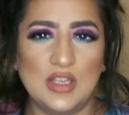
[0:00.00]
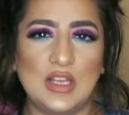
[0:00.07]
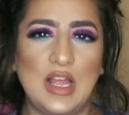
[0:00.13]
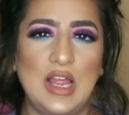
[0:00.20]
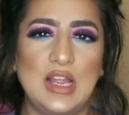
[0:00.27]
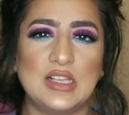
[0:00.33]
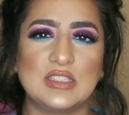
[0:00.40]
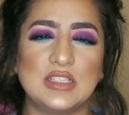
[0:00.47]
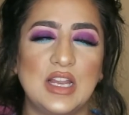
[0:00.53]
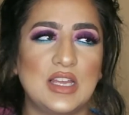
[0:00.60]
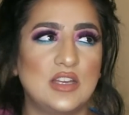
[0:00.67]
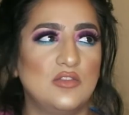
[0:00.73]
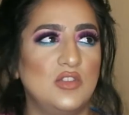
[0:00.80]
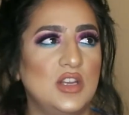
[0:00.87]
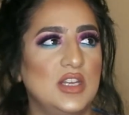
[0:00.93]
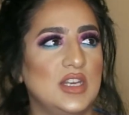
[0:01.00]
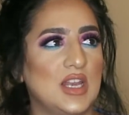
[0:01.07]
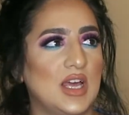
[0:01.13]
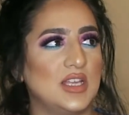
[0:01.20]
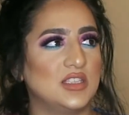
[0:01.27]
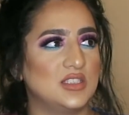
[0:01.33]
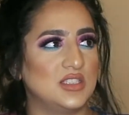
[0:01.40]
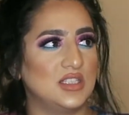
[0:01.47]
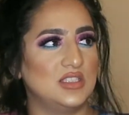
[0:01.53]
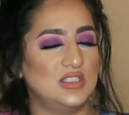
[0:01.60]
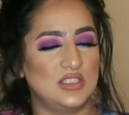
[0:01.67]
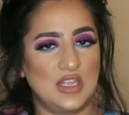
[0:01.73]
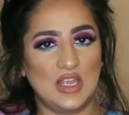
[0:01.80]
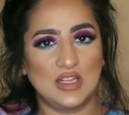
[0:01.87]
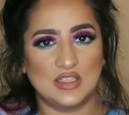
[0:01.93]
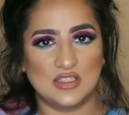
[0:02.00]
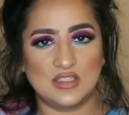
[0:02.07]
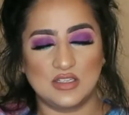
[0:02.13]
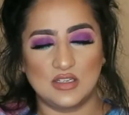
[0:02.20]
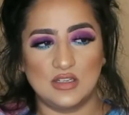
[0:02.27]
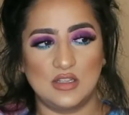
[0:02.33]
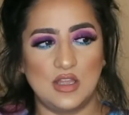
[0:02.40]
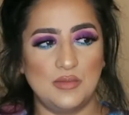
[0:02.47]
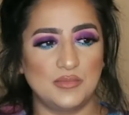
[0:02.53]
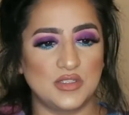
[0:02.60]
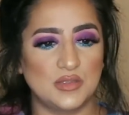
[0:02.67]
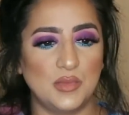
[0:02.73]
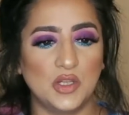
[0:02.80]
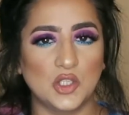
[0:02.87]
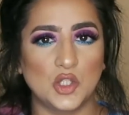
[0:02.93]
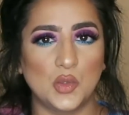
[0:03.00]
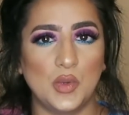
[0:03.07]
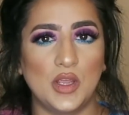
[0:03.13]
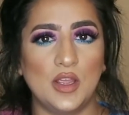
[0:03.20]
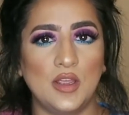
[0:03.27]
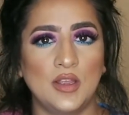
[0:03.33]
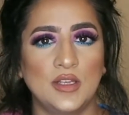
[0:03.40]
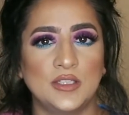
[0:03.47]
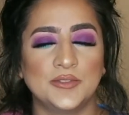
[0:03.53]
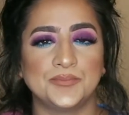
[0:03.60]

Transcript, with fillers: It has like a really nice distinct um, smell to it